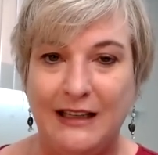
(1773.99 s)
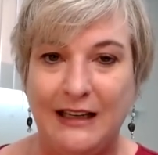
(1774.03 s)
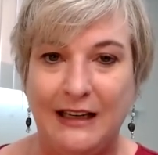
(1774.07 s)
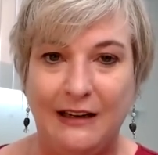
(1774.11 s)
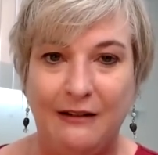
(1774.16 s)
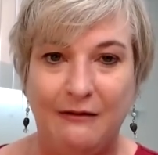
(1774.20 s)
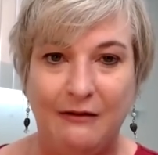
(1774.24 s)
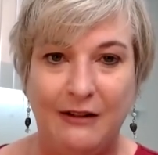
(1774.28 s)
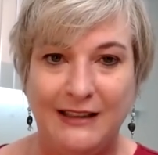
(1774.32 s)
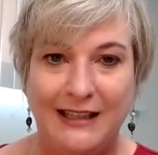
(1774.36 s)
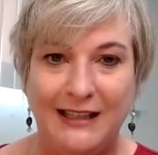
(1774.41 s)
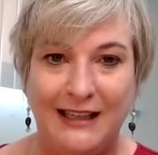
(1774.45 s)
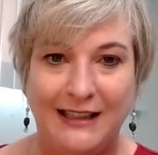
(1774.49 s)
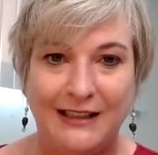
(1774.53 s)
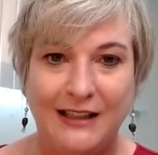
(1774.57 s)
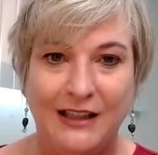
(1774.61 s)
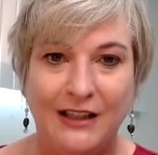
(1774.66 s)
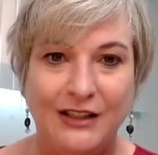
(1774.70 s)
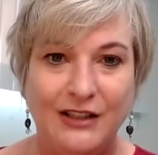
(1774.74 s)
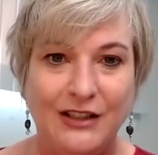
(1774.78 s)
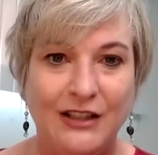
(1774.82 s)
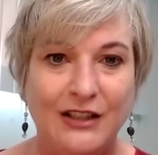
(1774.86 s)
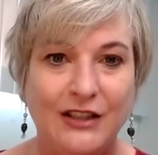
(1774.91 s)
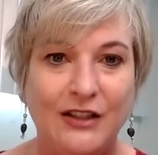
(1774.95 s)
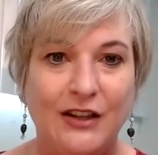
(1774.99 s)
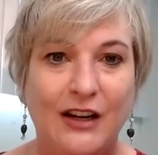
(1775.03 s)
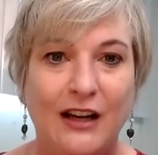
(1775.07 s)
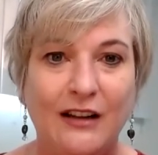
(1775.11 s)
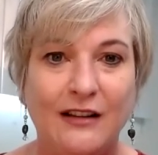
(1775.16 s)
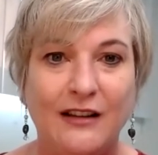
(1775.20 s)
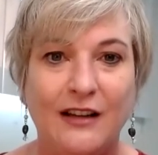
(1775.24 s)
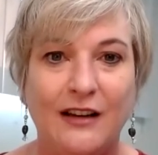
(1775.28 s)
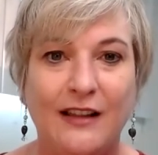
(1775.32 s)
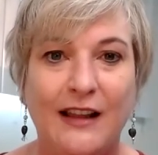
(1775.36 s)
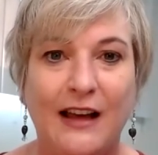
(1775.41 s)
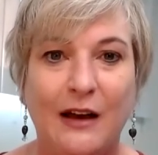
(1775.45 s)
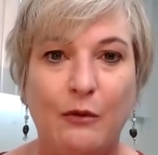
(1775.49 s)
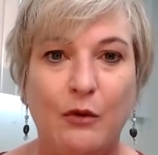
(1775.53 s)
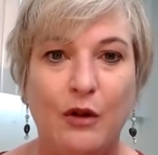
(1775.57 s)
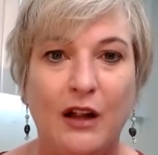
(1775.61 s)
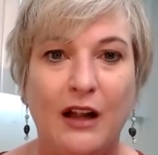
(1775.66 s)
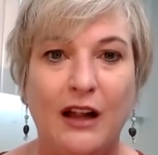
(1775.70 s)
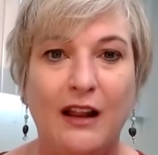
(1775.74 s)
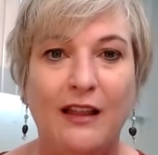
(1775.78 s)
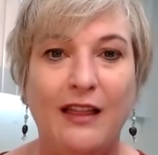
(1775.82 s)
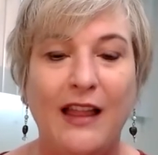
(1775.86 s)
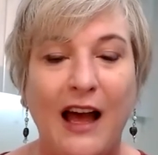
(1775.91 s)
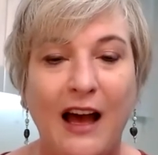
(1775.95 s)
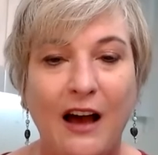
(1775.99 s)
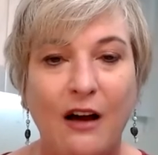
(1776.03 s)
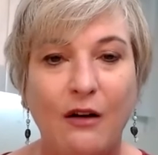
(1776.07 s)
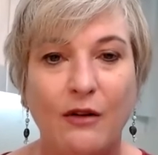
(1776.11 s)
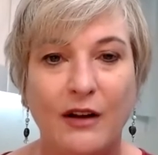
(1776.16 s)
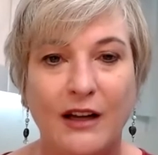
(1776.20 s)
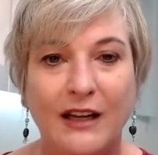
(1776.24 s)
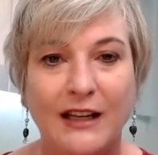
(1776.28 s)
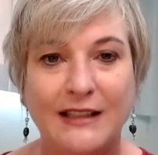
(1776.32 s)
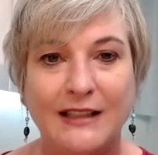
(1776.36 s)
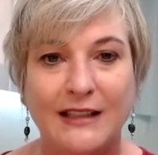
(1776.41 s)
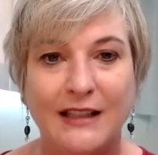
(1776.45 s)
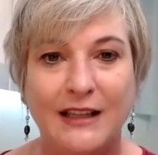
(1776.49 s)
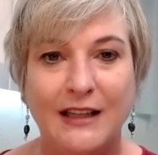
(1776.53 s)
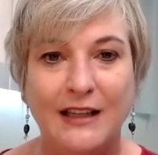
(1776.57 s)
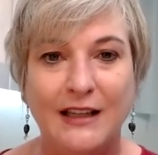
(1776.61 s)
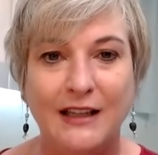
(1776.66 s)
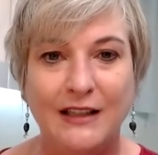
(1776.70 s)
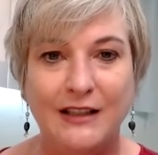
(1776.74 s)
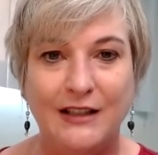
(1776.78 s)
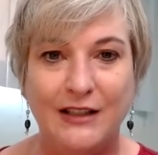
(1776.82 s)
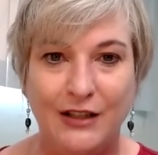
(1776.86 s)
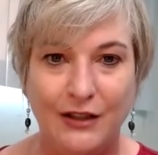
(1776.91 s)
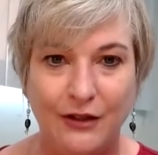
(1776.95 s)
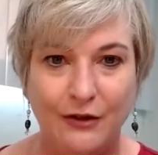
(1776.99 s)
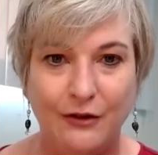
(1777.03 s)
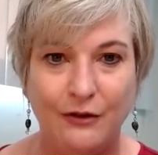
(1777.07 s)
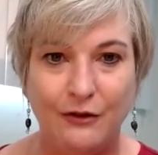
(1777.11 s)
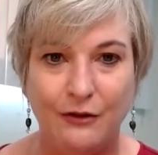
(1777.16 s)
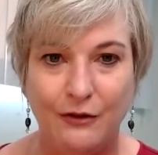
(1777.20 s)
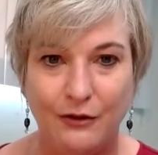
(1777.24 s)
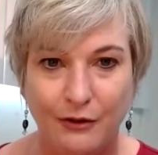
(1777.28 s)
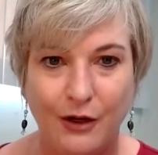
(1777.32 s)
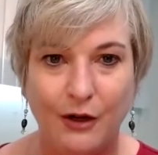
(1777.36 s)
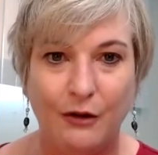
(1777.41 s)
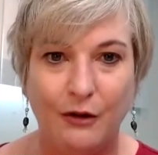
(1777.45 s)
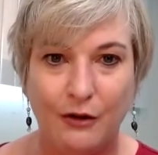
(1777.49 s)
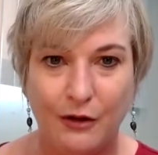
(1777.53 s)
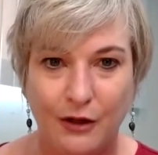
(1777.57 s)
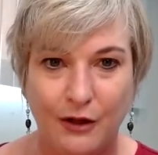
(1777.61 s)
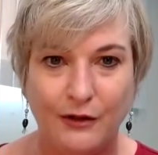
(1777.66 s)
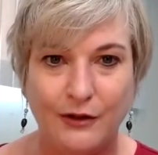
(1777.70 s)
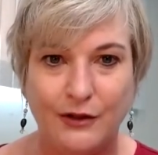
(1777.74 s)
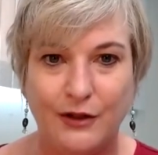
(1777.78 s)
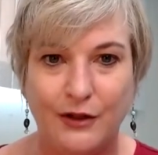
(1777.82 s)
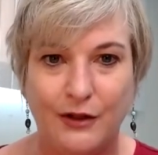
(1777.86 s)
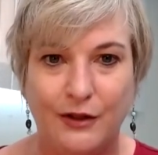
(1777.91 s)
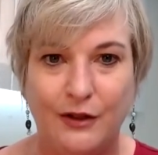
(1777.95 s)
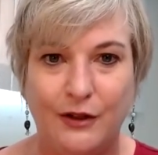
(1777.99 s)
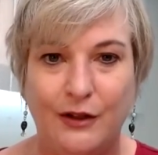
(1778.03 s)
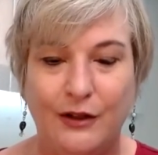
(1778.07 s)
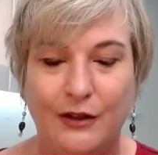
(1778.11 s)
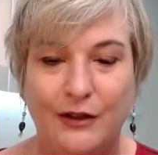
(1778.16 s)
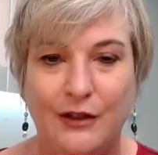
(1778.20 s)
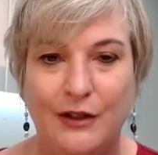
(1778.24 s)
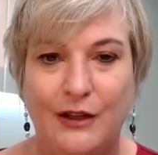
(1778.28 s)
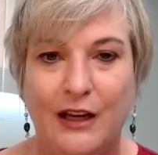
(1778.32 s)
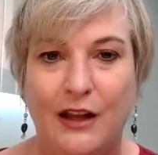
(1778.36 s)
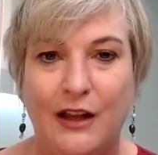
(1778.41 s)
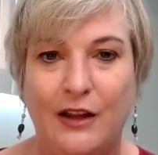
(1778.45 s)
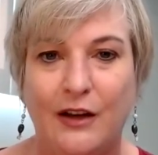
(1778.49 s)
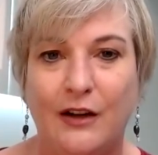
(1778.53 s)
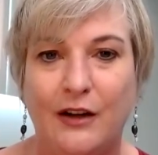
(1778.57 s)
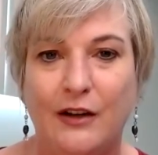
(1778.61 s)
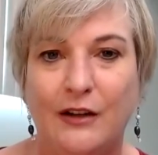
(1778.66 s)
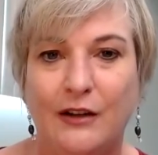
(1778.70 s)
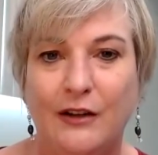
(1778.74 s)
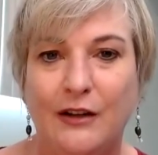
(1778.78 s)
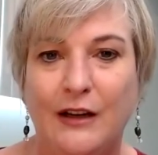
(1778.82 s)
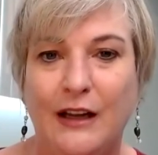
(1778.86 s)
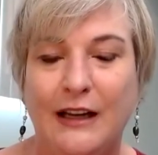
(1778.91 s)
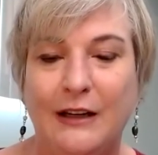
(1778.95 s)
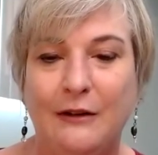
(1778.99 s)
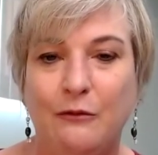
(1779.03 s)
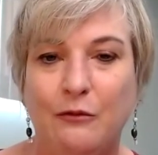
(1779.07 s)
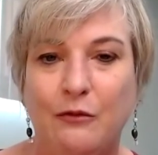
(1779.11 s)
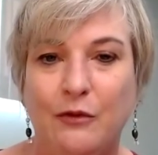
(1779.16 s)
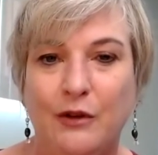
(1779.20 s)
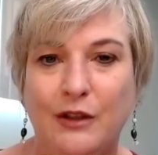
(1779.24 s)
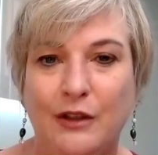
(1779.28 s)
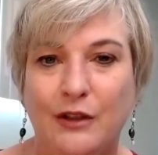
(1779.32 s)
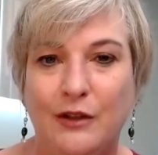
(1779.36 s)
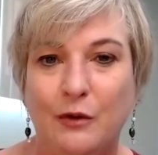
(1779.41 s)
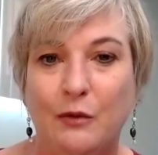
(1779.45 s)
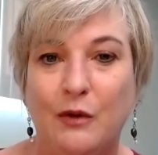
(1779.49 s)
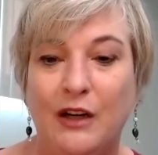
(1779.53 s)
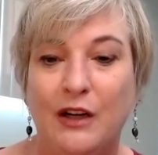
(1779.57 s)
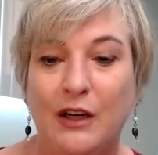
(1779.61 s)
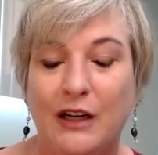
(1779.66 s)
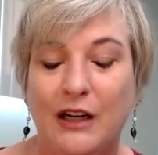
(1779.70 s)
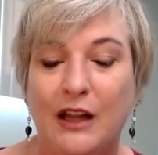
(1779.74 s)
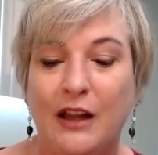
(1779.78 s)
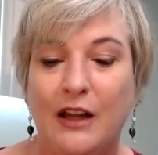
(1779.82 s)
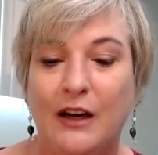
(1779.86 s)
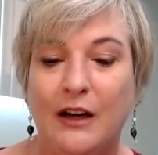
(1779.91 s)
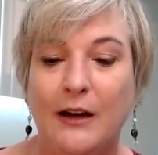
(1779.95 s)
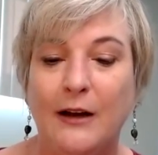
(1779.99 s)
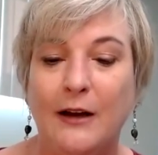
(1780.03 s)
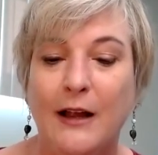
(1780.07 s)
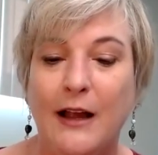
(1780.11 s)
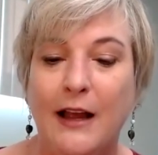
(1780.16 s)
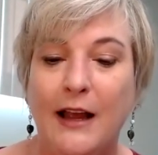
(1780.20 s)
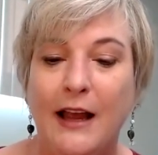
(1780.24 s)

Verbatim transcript: what technologies are out there that will allow us to grow closer together and to one another.